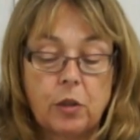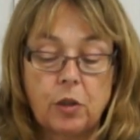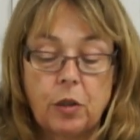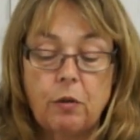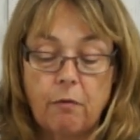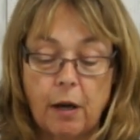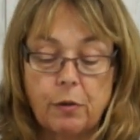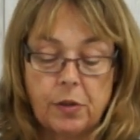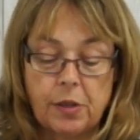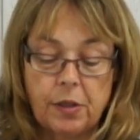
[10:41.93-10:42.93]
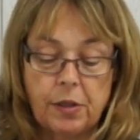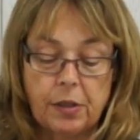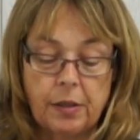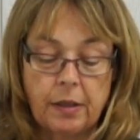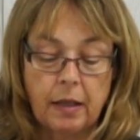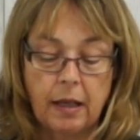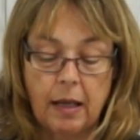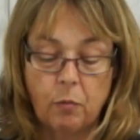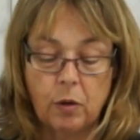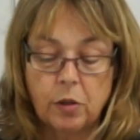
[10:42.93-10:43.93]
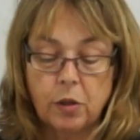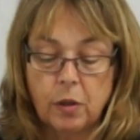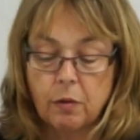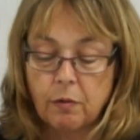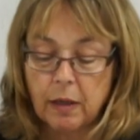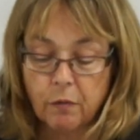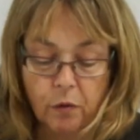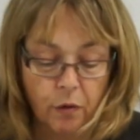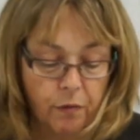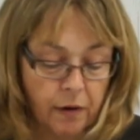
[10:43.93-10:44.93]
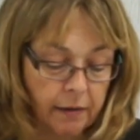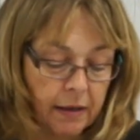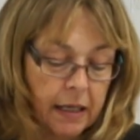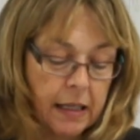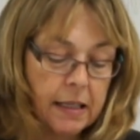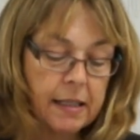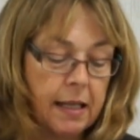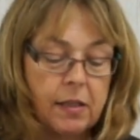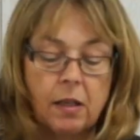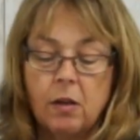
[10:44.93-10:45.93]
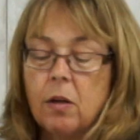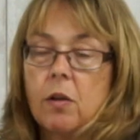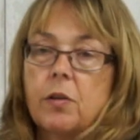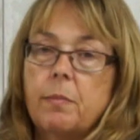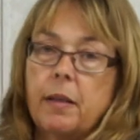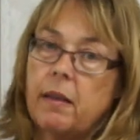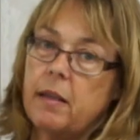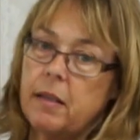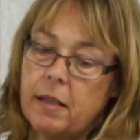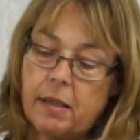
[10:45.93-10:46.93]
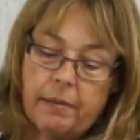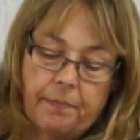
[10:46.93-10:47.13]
2 roses, and 1, 2, 3, 4, 5, 6 osmanthus.